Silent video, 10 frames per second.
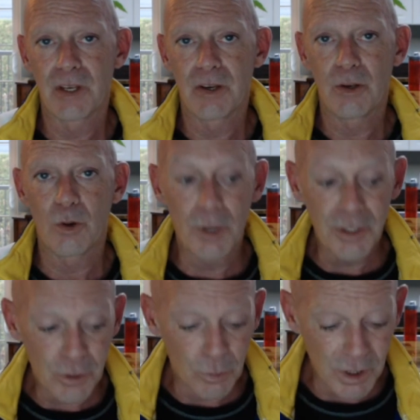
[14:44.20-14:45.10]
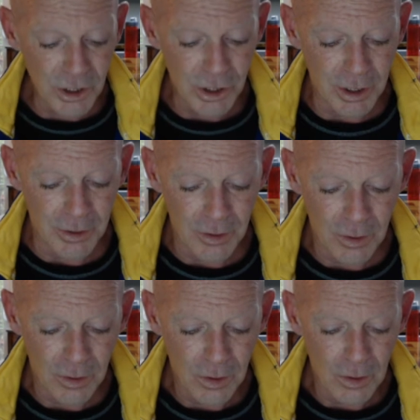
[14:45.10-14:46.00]
Your intuition,
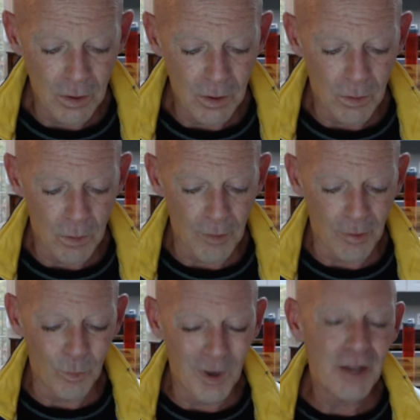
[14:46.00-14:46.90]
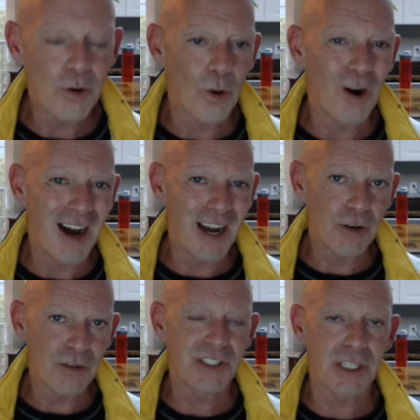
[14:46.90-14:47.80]
or the way your
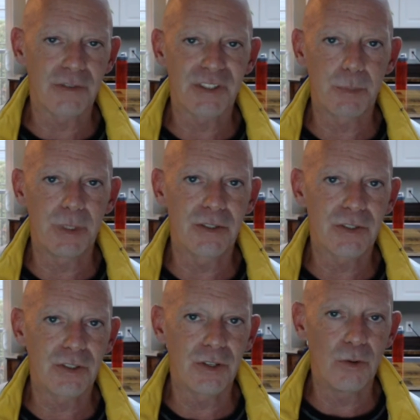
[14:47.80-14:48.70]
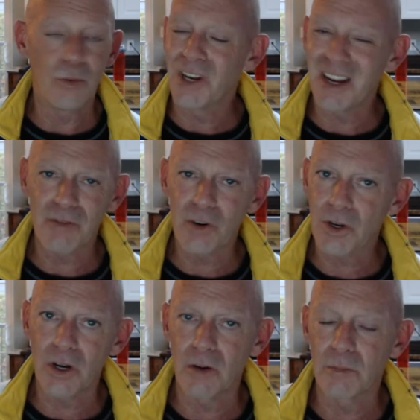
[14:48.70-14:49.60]
higher self speaks to you, never
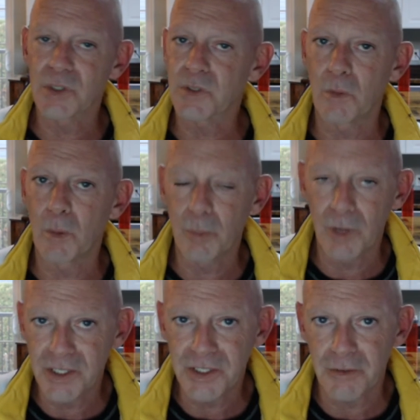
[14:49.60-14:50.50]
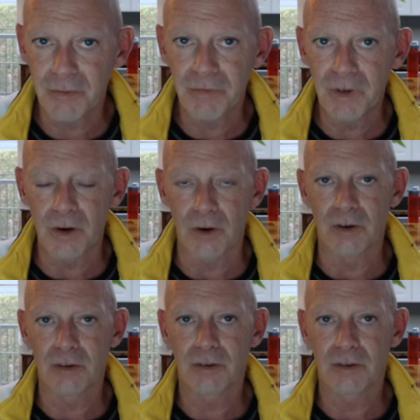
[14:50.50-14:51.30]
comes from a place of fear.